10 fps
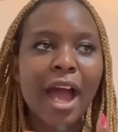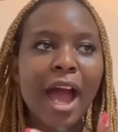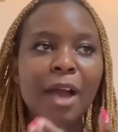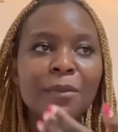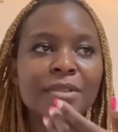
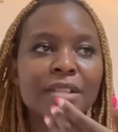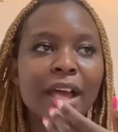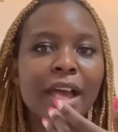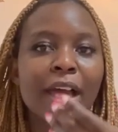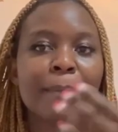I
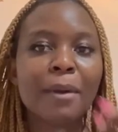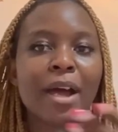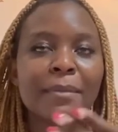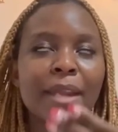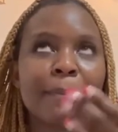
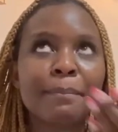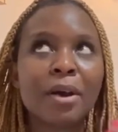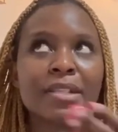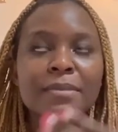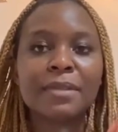
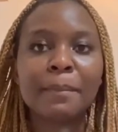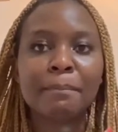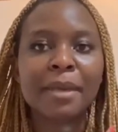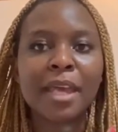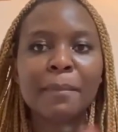bought something
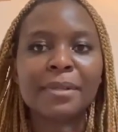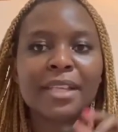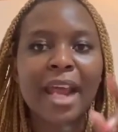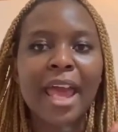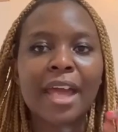big, but
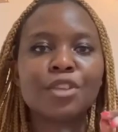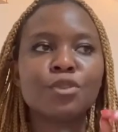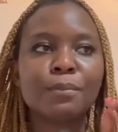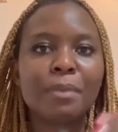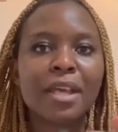then I had to
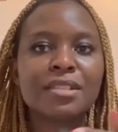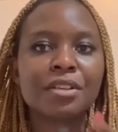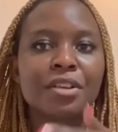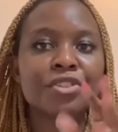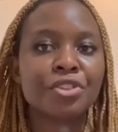pay
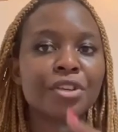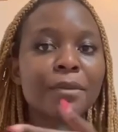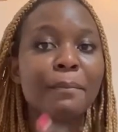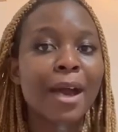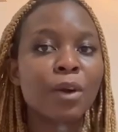a certain
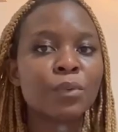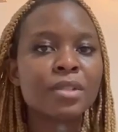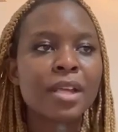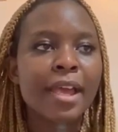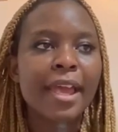
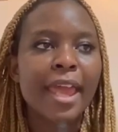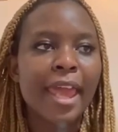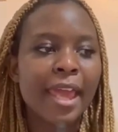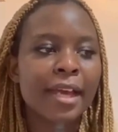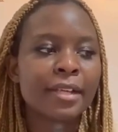amount,
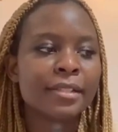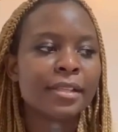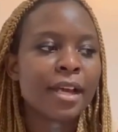and